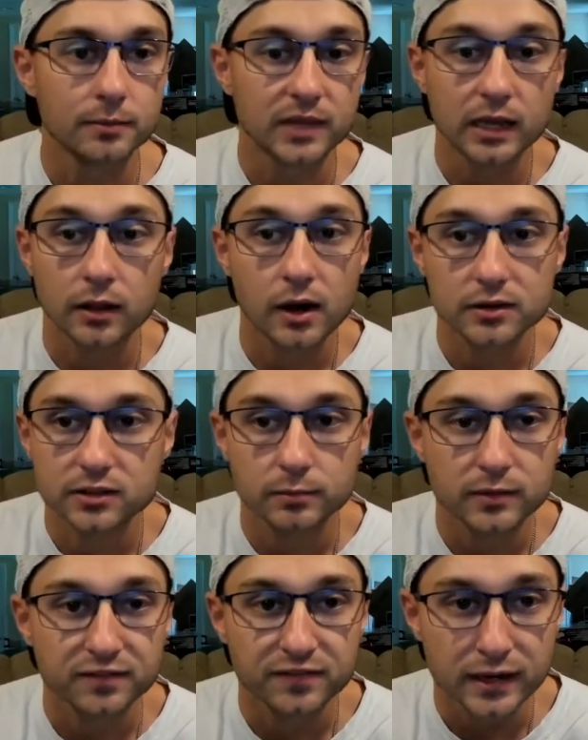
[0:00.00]
They lost
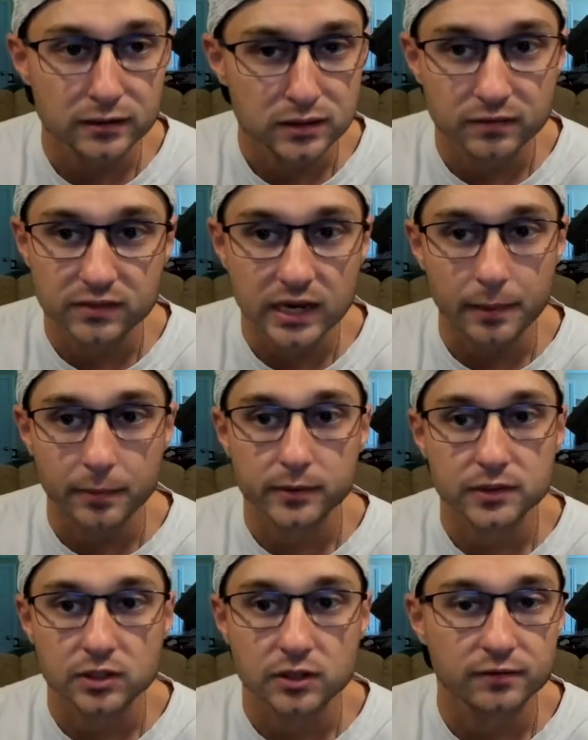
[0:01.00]
some defensive depth
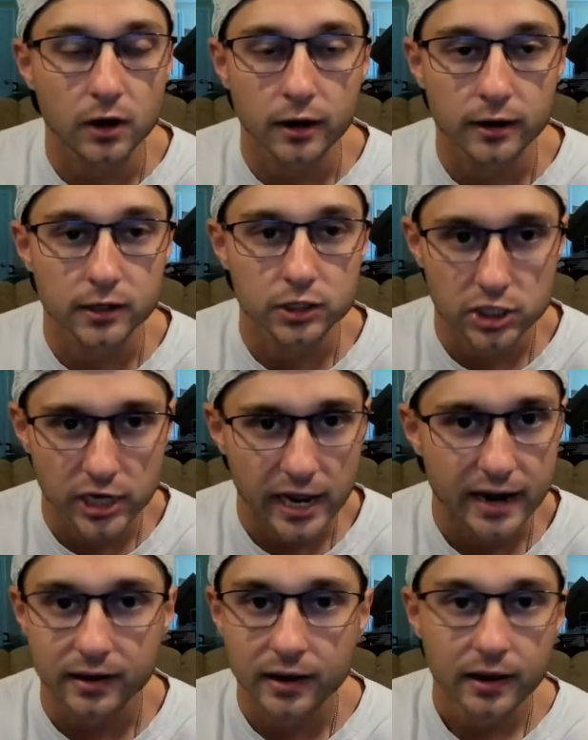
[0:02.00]
with Savard and
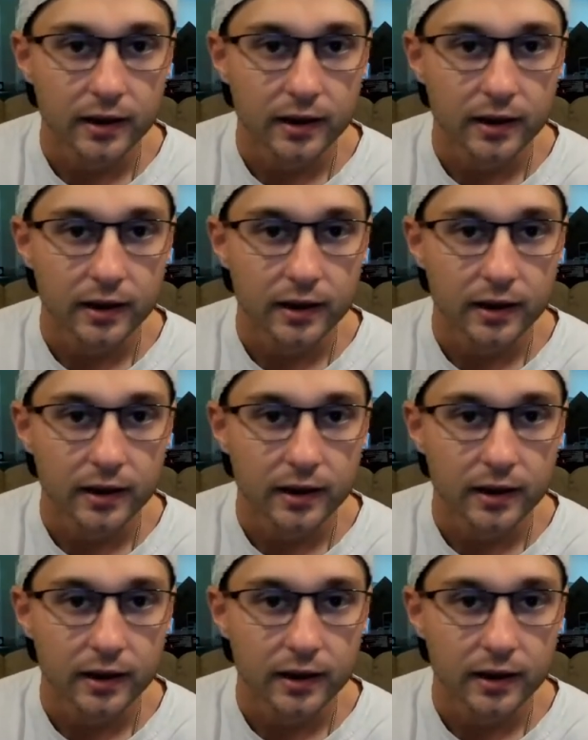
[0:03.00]
Shen.